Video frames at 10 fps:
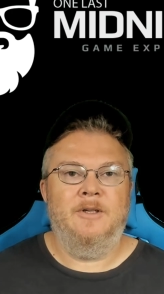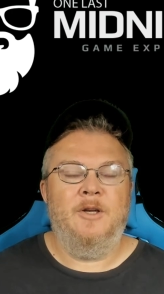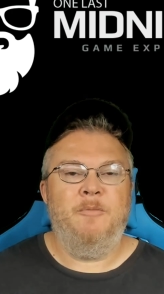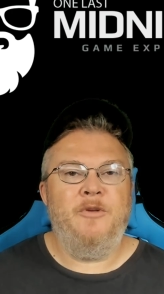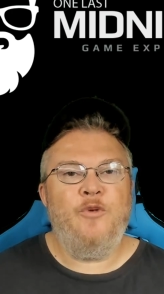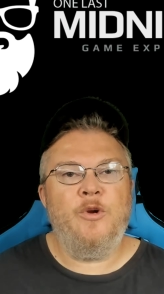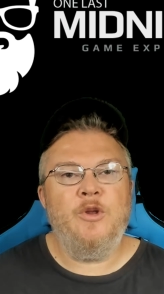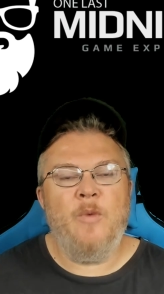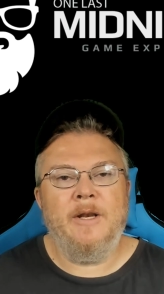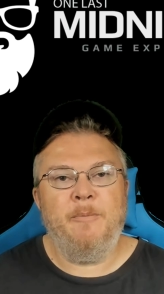Before
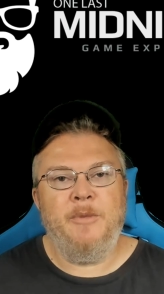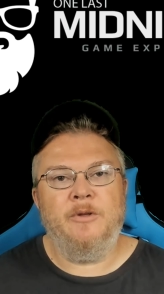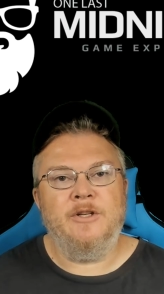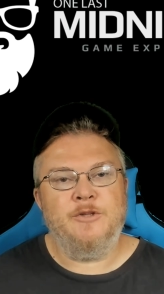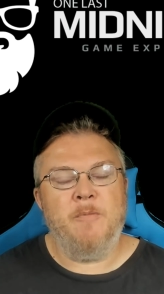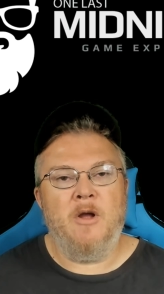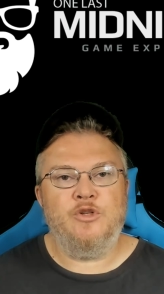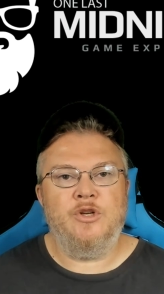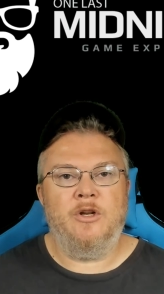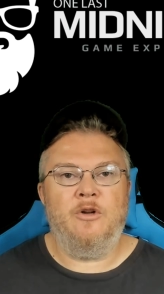you wind up building the small
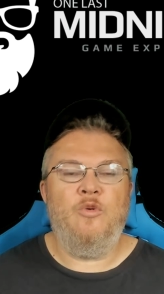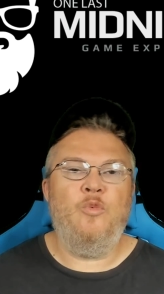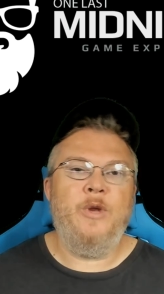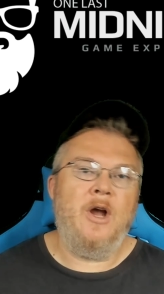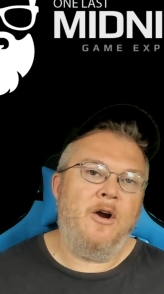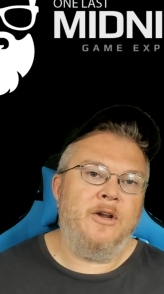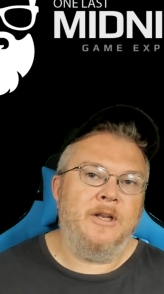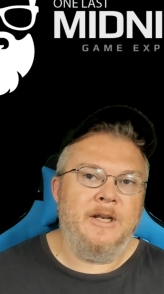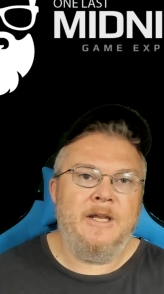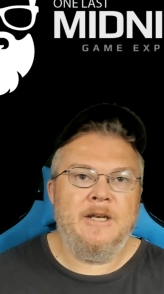shuttle, we are
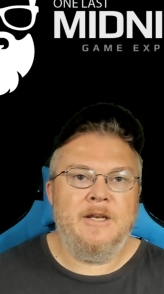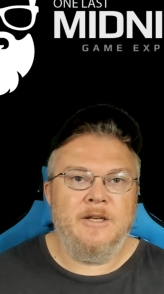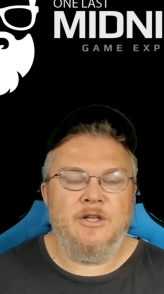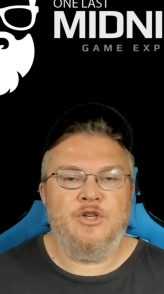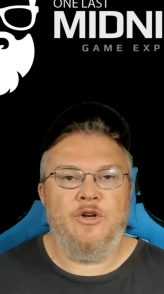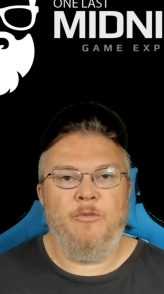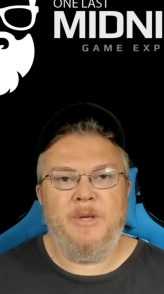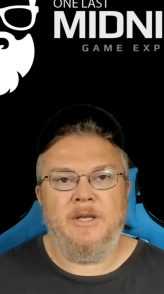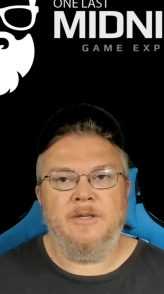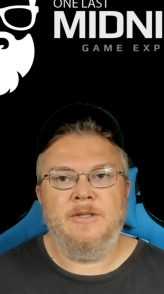going to need an additional
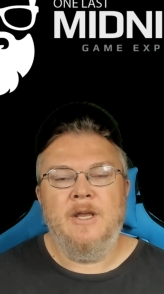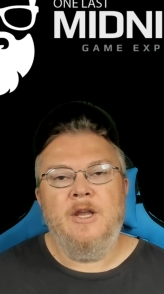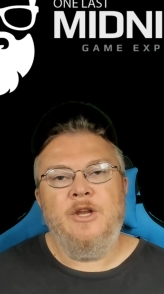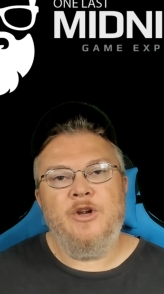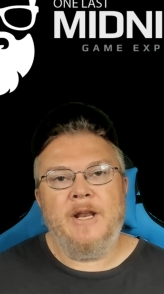piece. You're going to